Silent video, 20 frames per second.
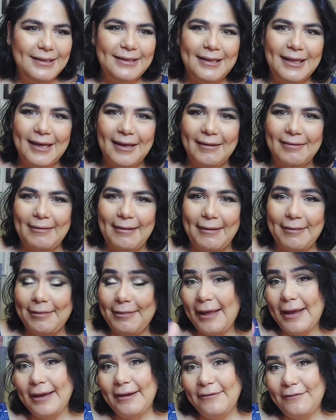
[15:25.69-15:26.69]
that
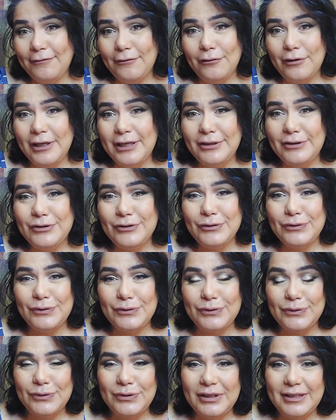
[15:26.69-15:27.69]
thankfully
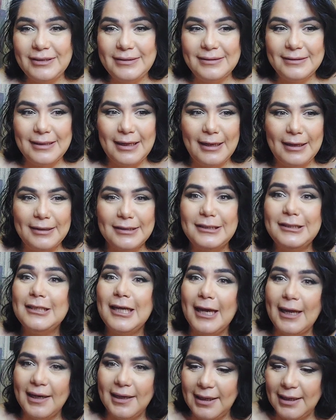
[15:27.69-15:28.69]
to these
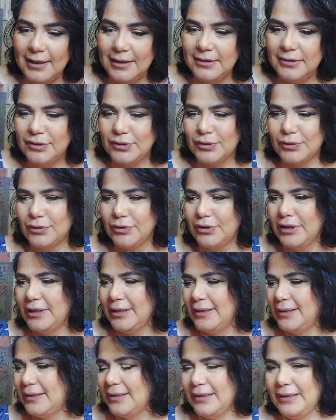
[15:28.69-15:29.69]
channels or
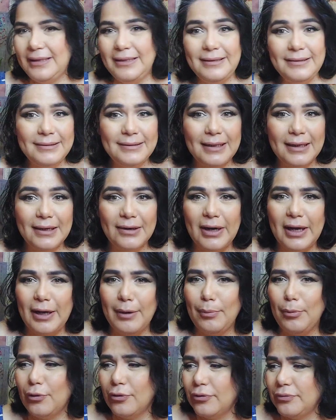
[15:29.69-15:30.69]

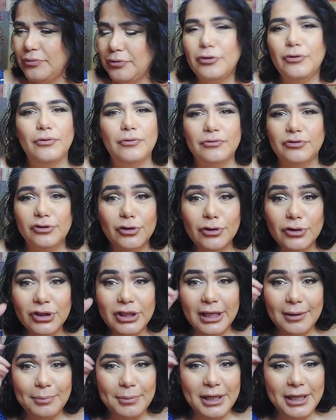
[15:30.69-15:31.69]
Instagram or, you know,
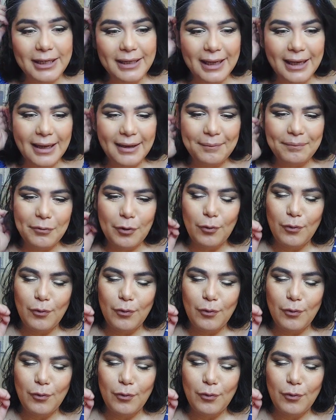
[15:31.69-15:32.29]
social media,